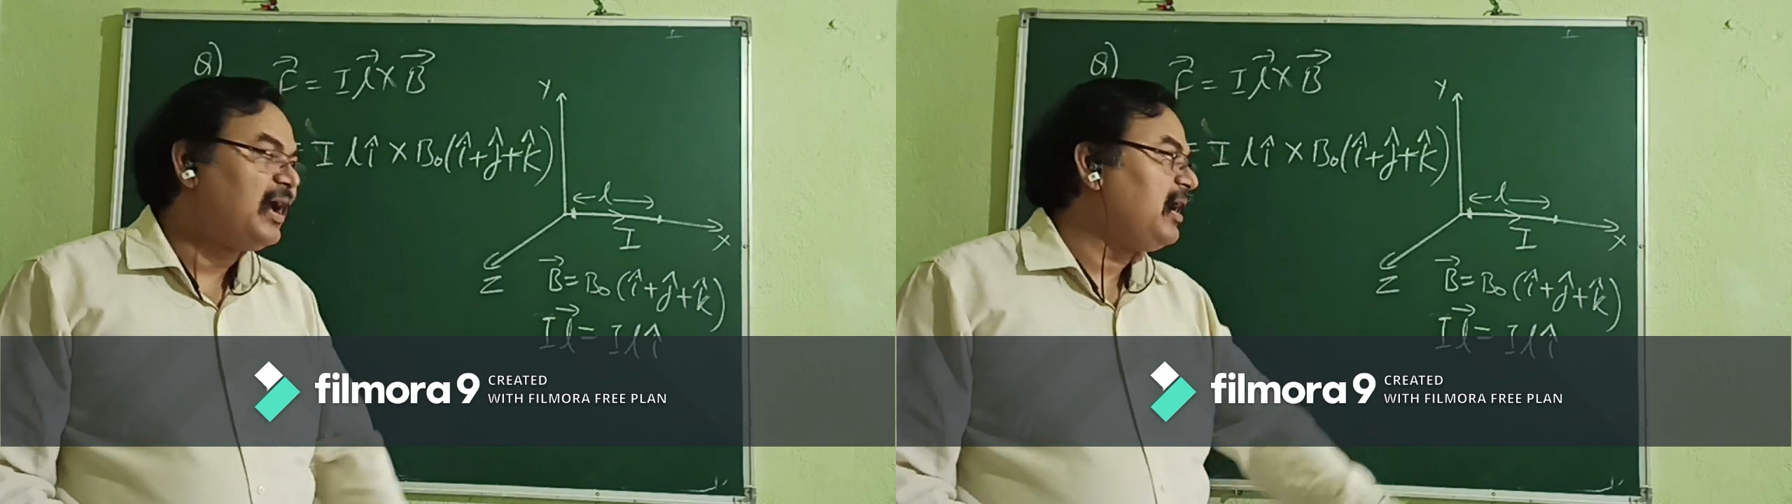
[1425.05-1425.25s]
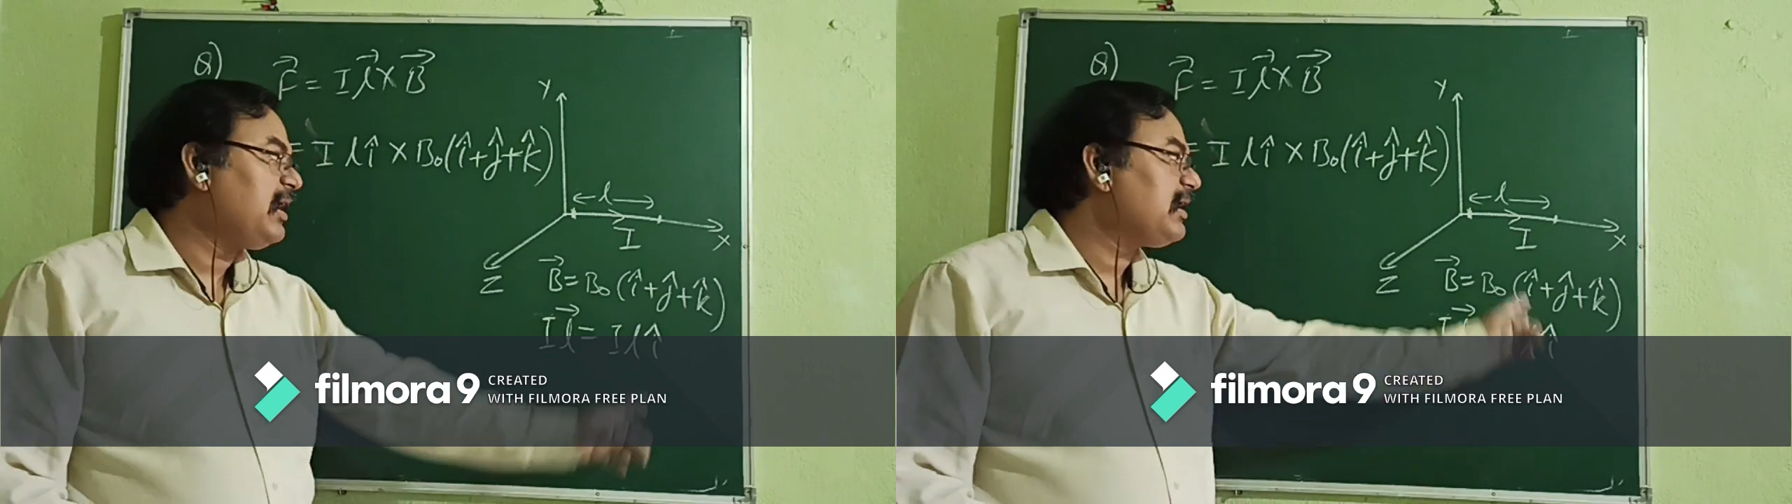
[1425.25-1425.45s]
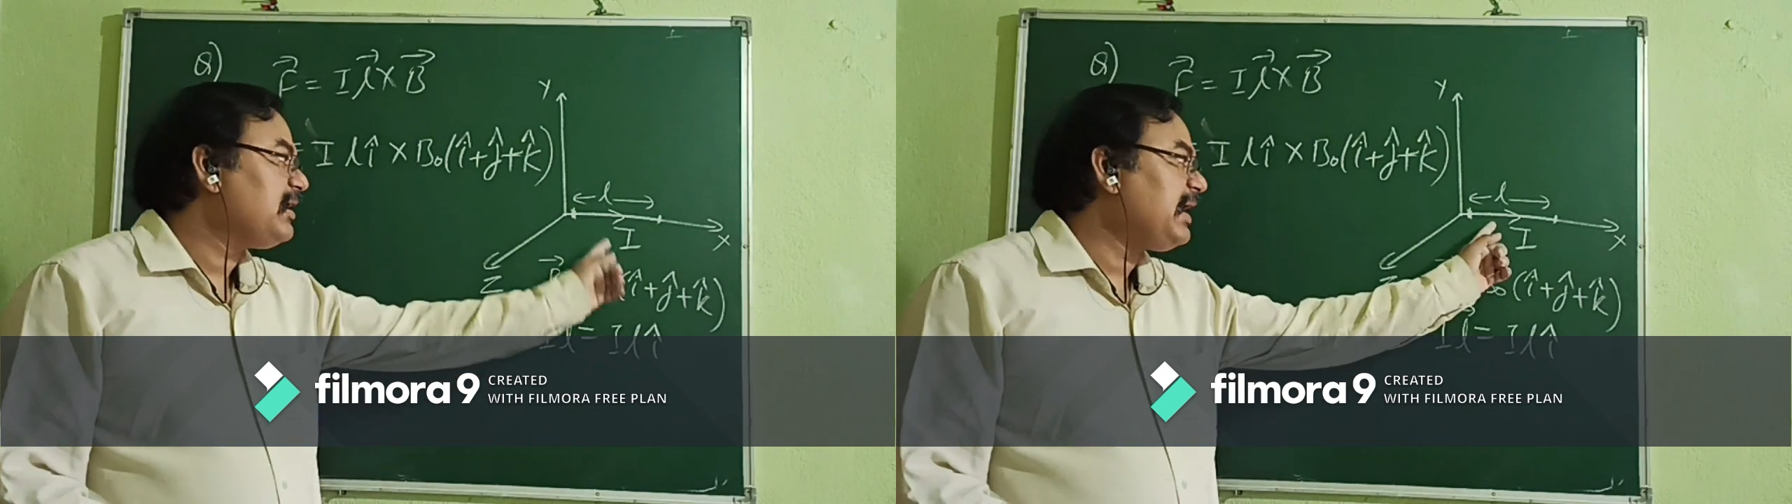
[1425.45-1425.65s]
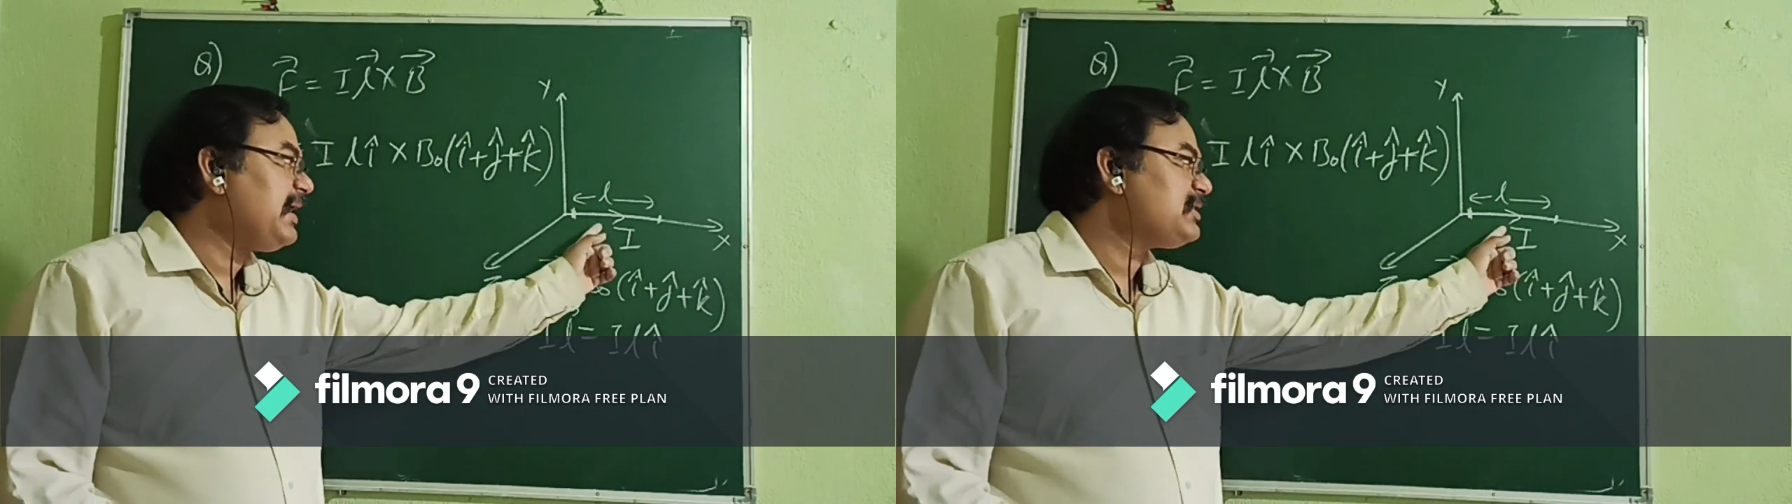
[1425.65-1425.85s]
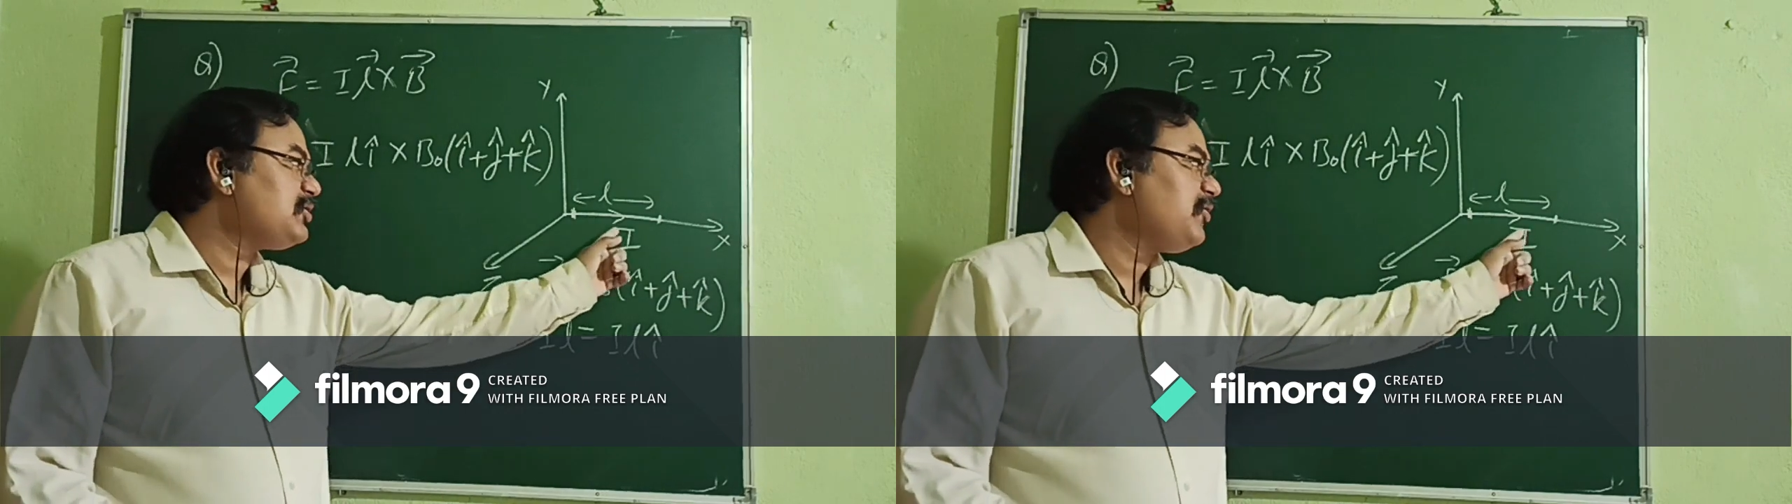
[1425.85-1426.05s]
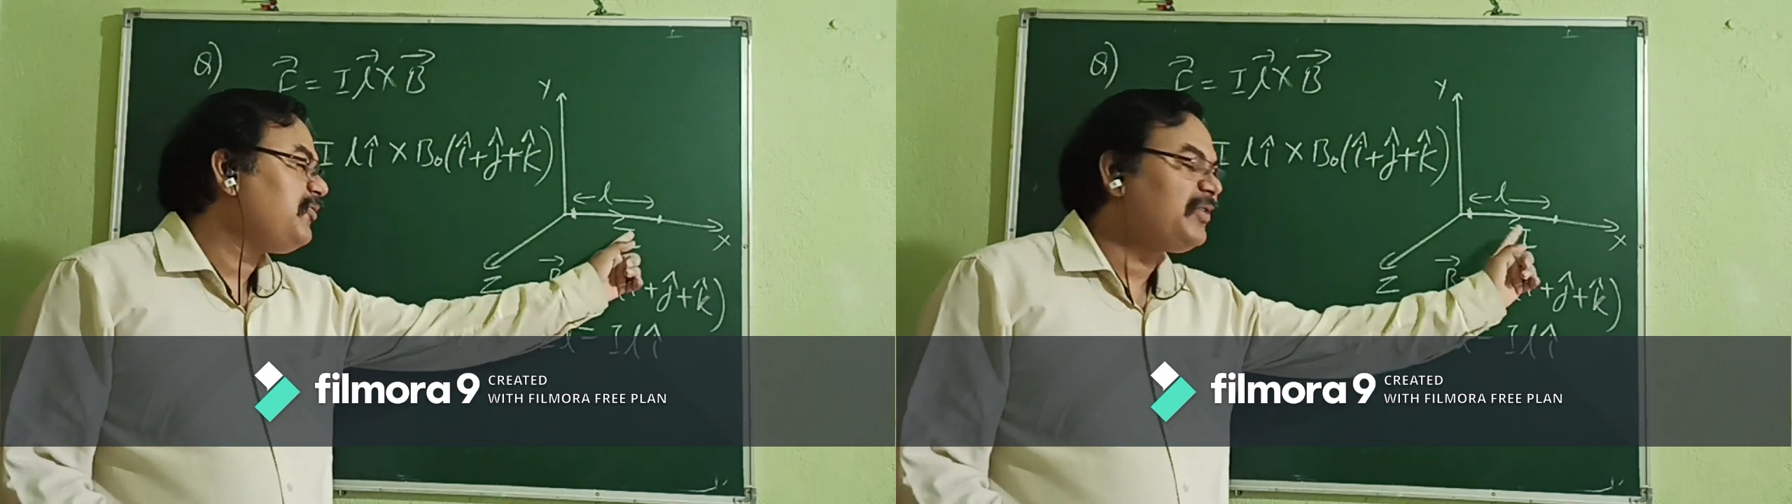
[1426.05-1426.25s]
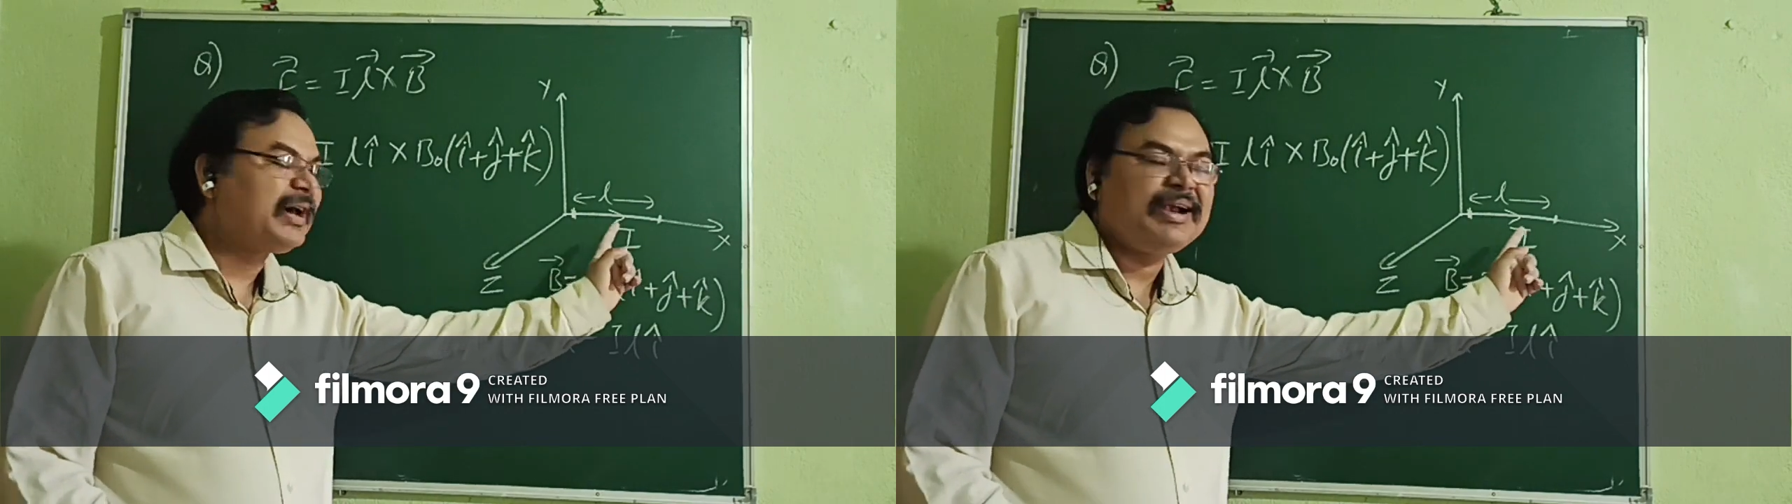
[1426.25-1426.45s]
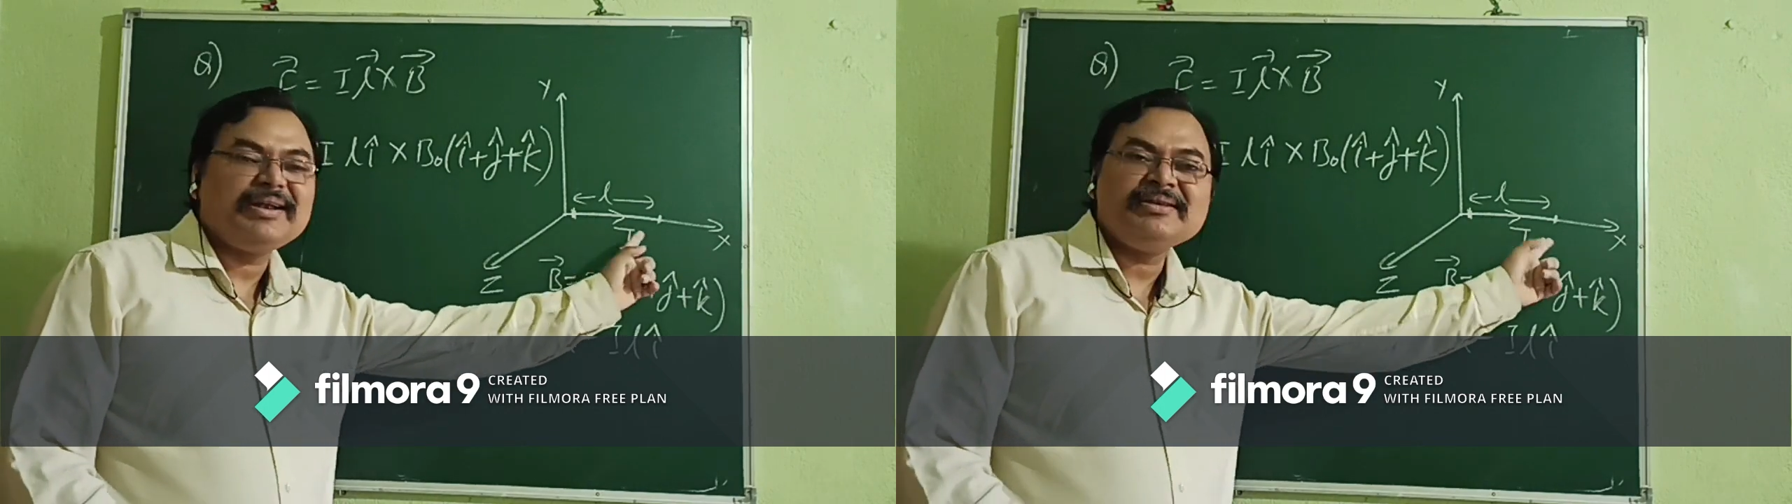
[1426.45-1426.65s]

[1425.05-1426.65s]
and our direction of current